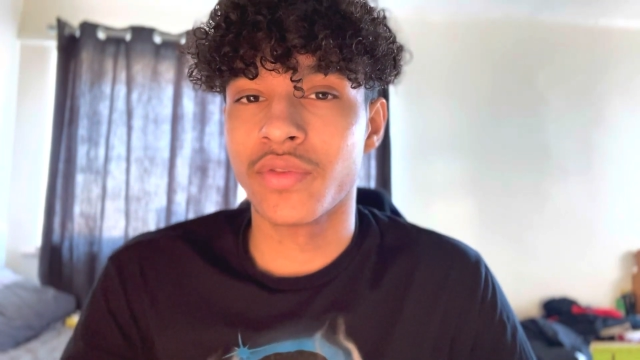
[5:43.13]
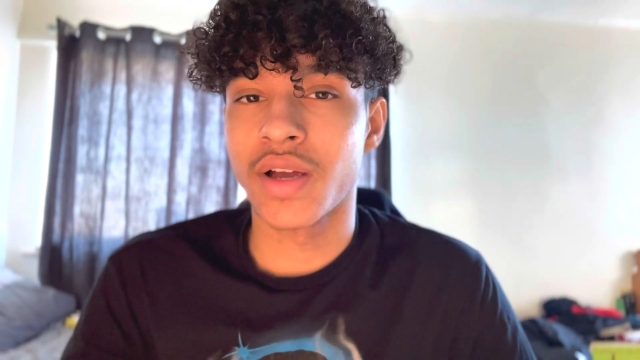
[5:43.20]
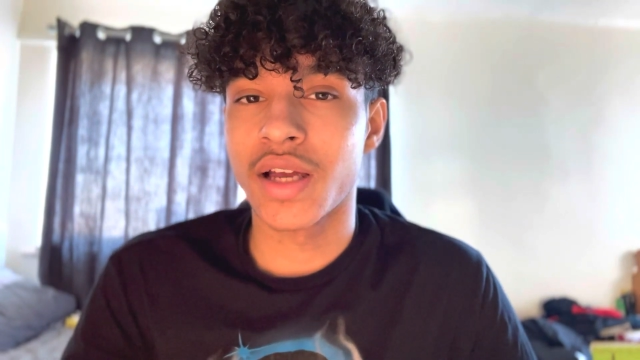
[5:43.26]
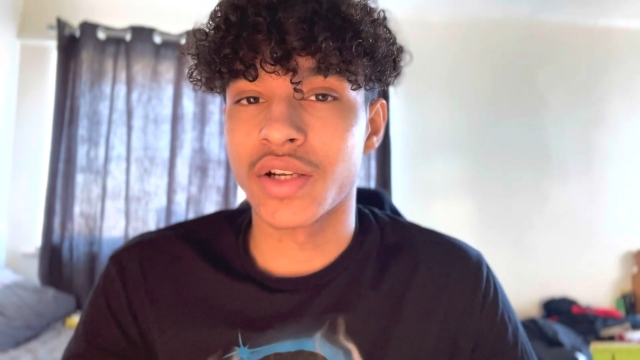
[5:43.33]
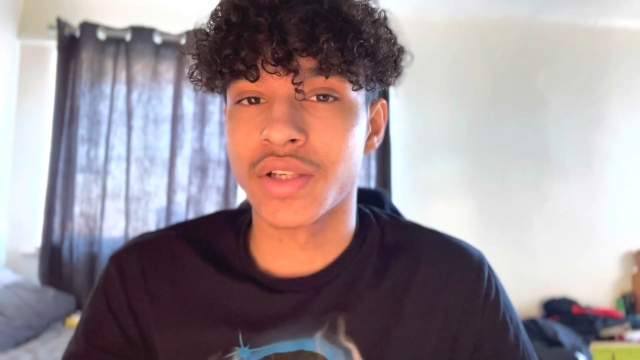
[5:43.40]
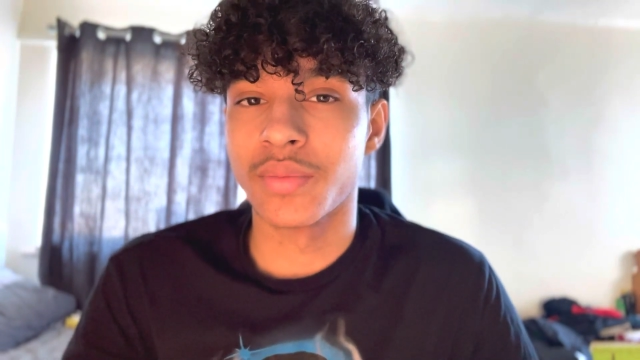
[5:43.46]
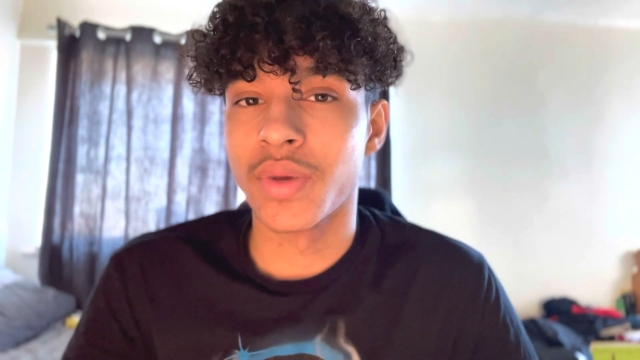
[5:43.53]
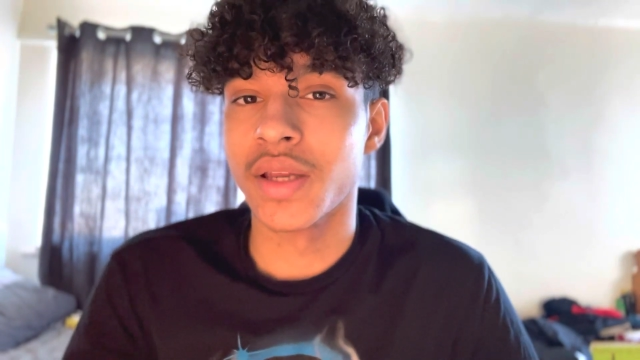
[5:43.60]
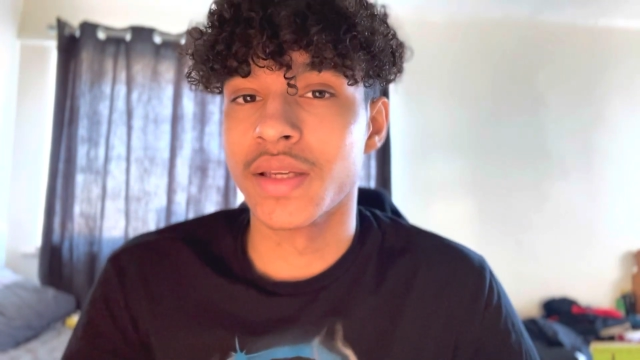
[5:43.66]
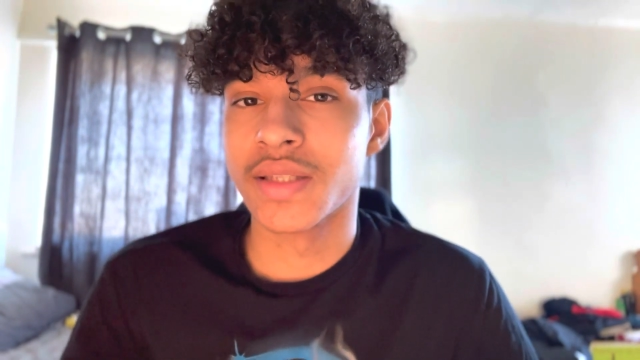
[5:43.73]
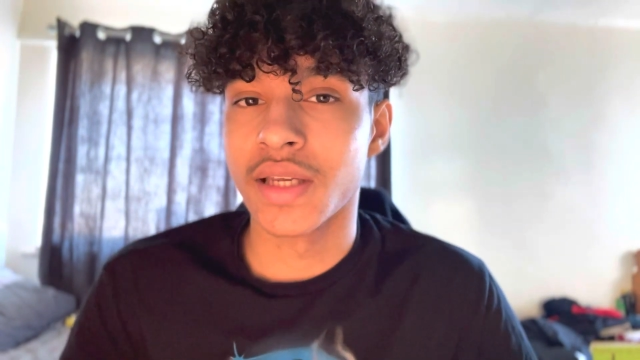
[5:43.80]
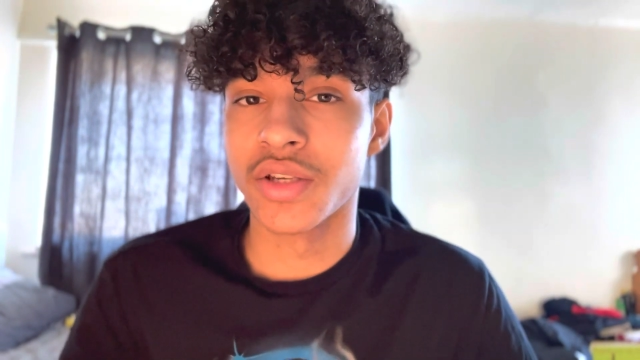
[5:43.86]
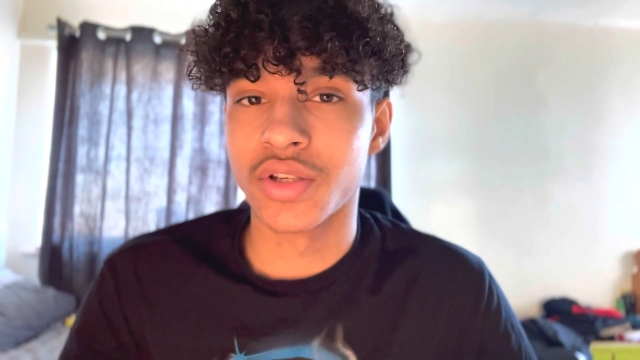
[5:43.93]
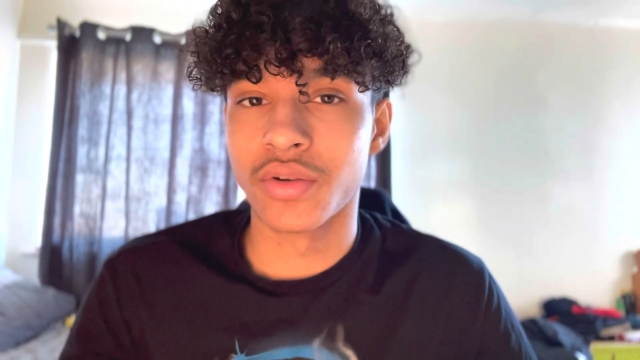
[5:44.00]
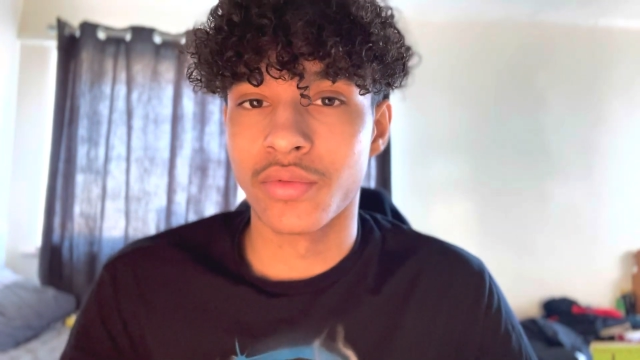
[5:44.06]
actually paid
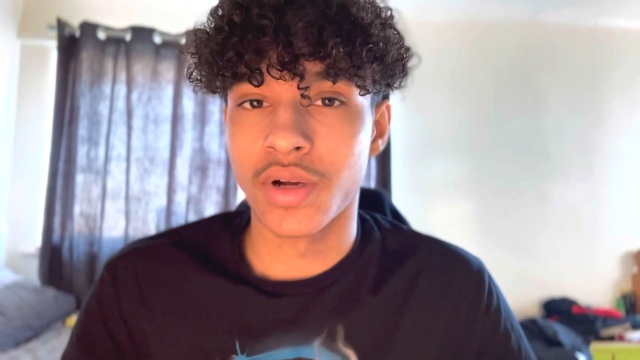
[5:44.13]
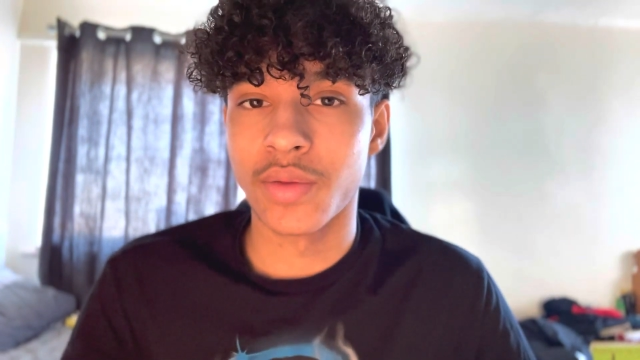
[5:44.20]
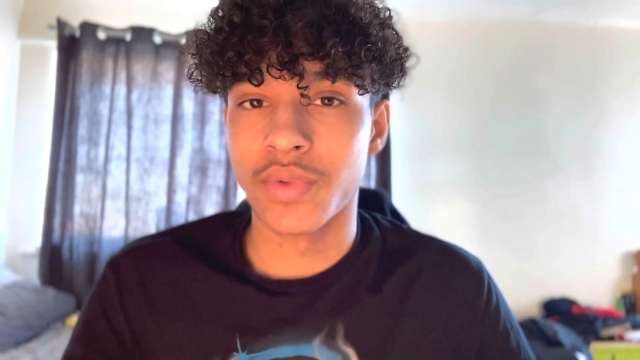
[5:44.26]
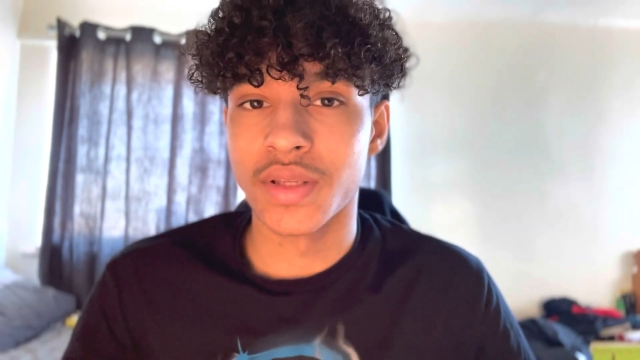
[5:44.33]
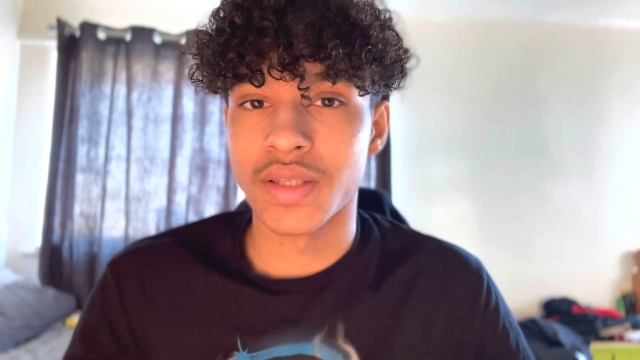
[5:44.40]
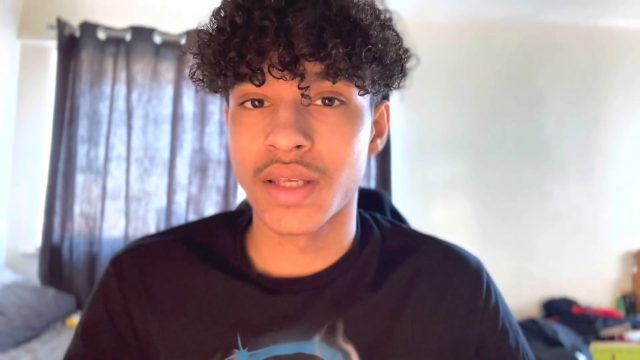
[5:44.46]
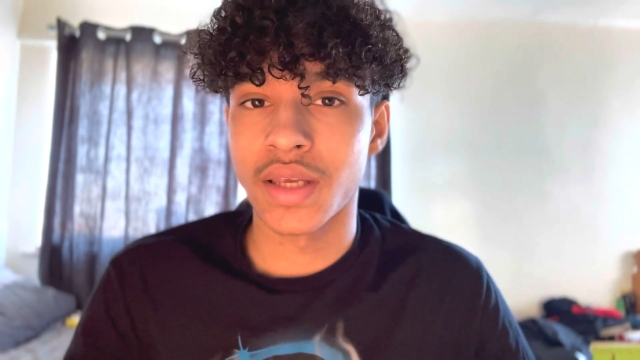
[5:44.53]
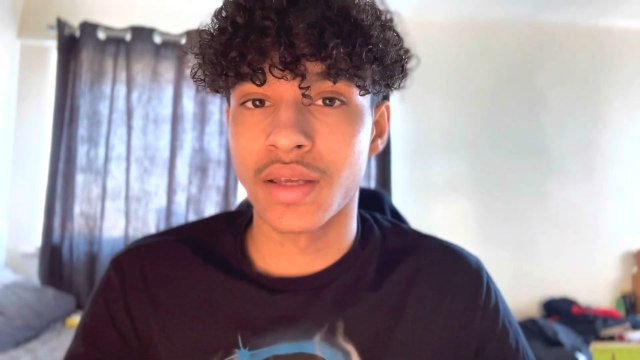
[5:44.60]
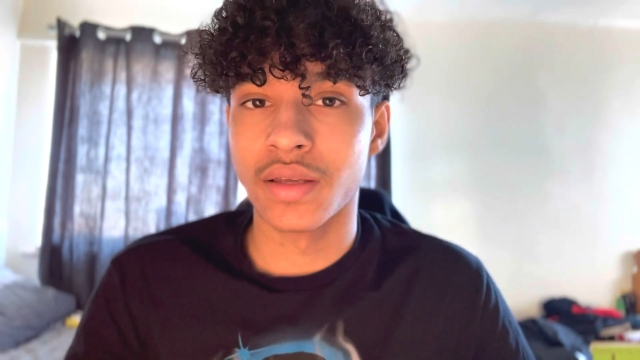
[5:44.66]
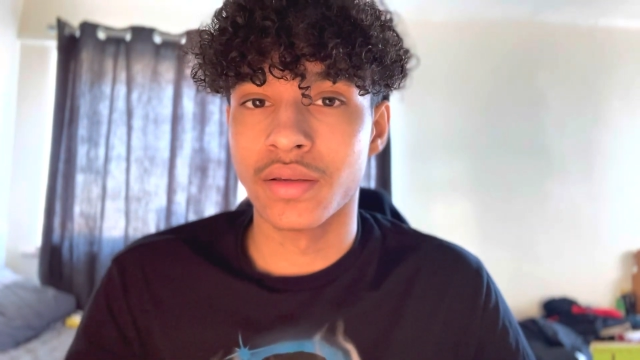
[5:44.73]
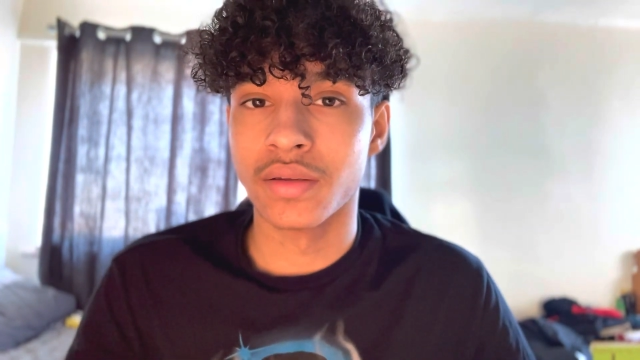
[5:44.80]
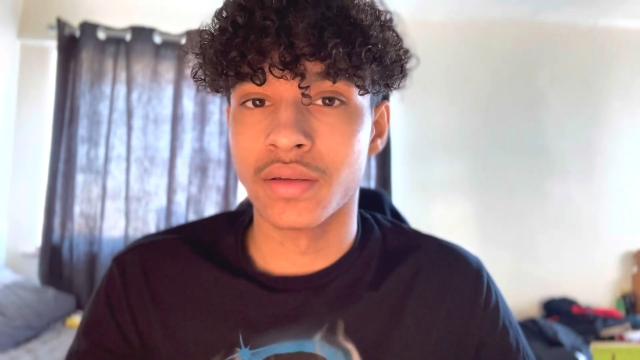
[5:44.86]
attention to what I've been saying